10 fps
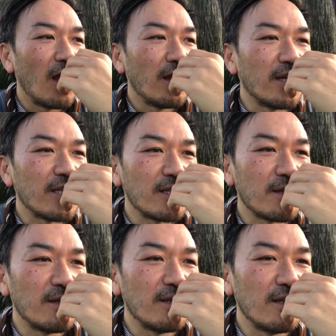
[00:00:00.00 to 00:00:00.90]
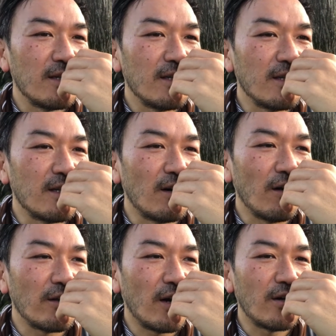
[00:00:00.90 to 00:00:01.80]
this, you know,
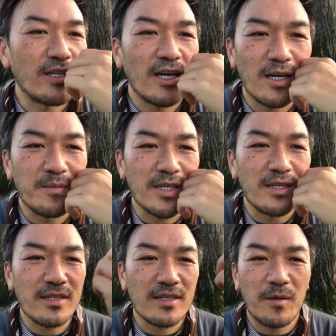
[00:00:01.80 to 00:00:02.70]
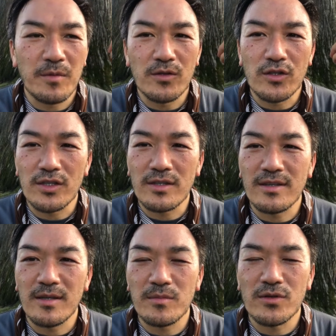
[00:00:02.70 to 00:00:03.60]
all the hard times, and this time it
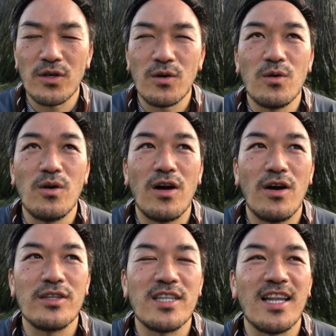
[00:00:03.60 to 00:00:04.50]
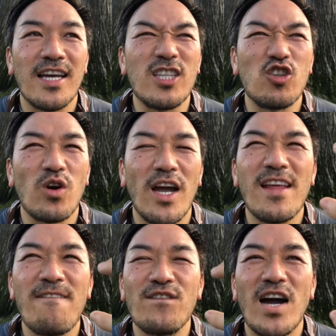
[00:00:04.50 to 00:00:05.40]
seemed so hard to like try
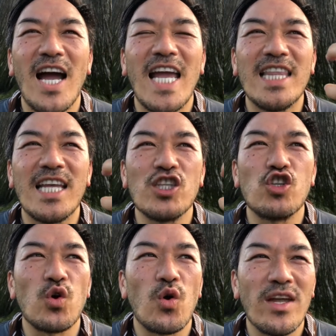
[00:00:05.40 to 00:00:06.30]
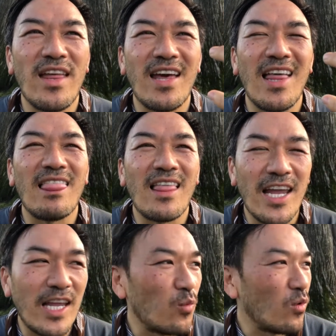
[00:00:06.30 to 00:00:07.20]
to find that joy and that
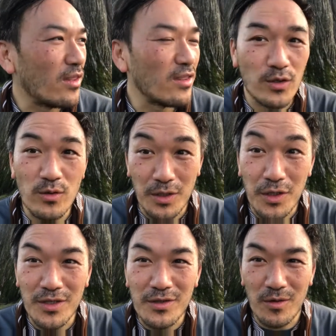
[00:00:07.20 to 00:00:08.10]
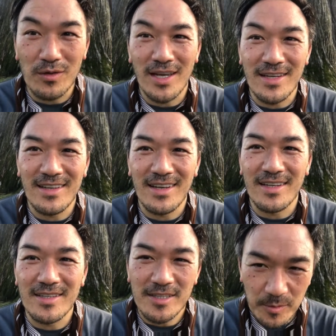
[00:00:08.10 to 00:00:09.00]
light when literally there is no light, and
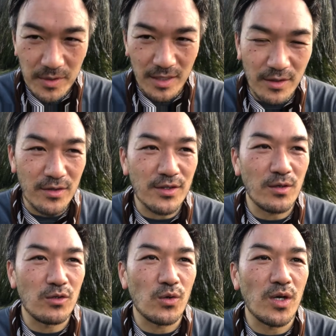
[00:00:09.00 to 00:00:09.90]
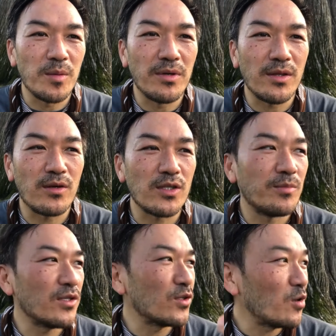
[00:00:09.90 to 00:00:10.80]
it seems like there is no joy. But there's
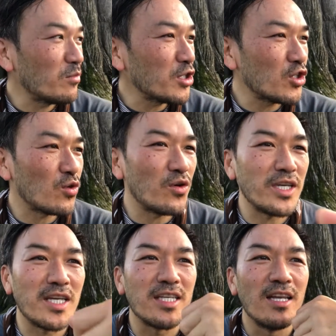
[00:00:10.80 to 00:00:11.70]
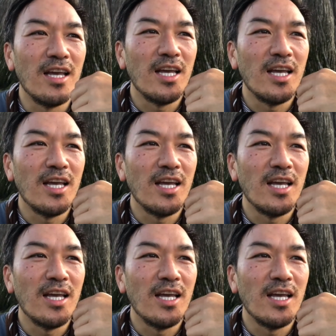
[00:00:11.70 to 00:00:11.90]
been so much joy in